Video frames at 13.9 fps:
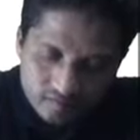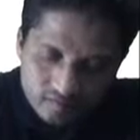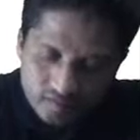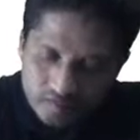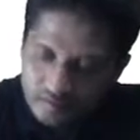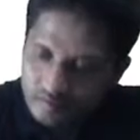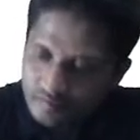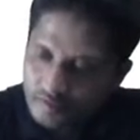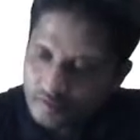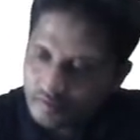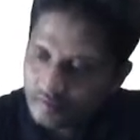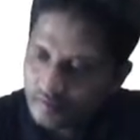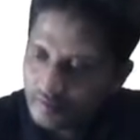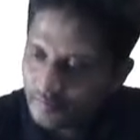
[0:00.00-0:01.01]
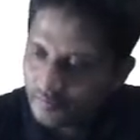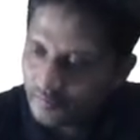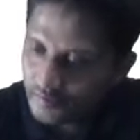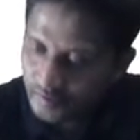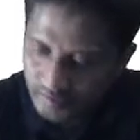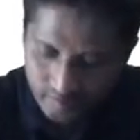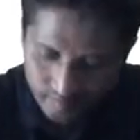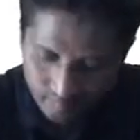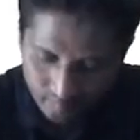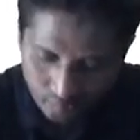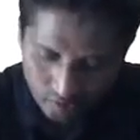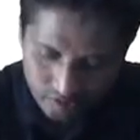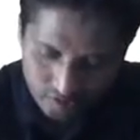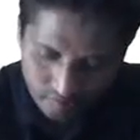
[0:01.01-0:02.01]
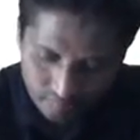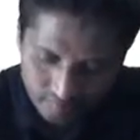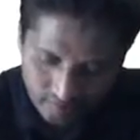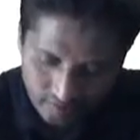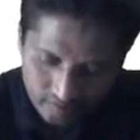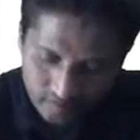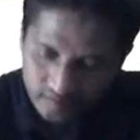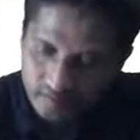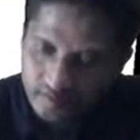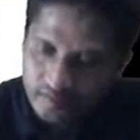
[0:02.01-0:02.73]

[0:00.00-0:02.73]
You in boards you have done,